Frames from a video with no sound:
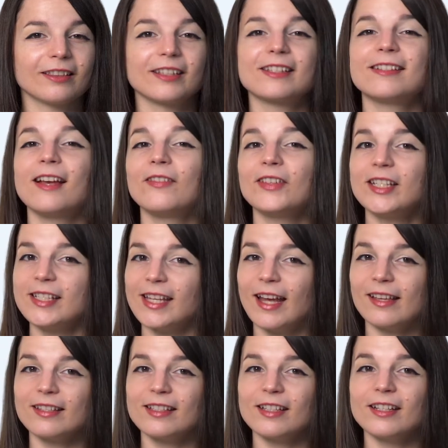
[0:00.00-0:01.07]
the 7
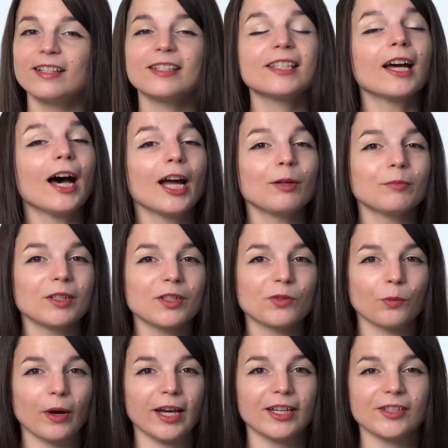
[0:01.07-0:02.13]
tested, timeless
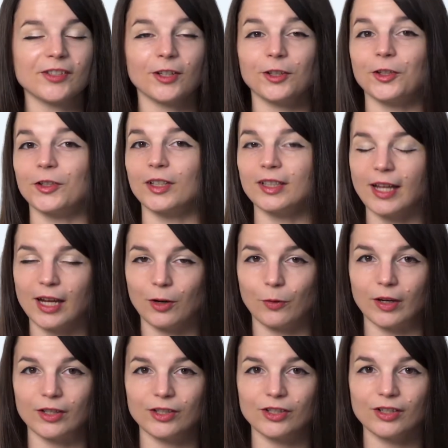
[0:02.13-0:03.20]
ways to learn a
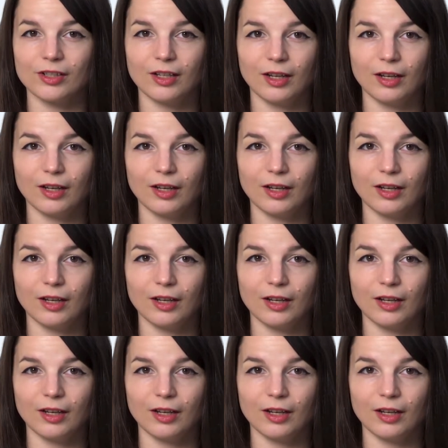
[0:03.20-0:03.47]
language.